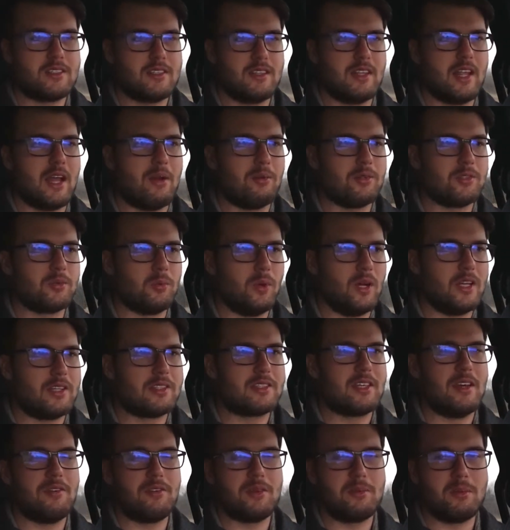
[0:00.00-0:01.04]
And that was what,
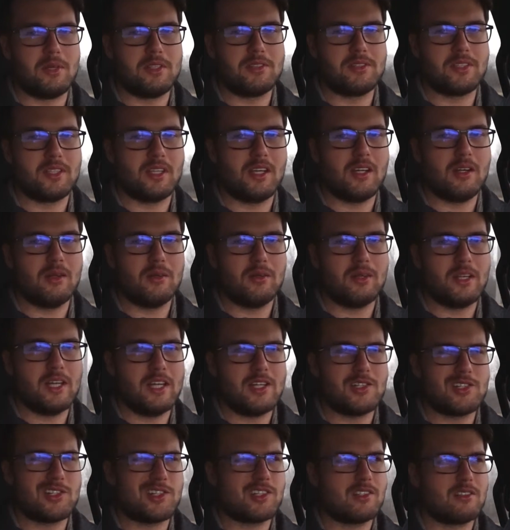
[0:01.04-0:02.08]
7 months
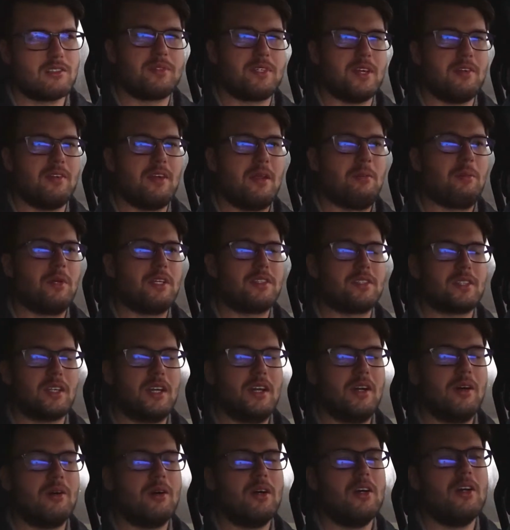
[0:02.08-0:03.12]
ago-ish, 7-8 months
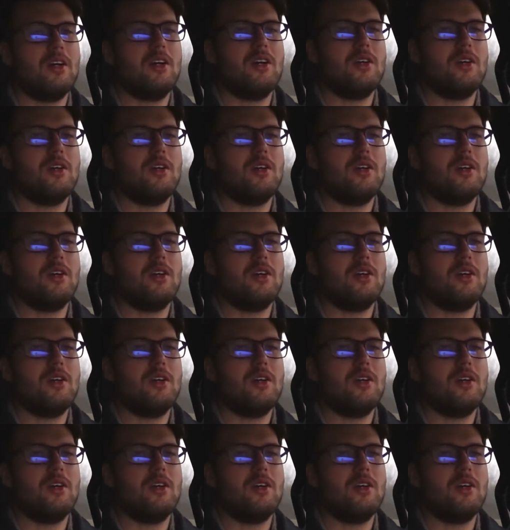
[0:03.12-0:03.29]
ago.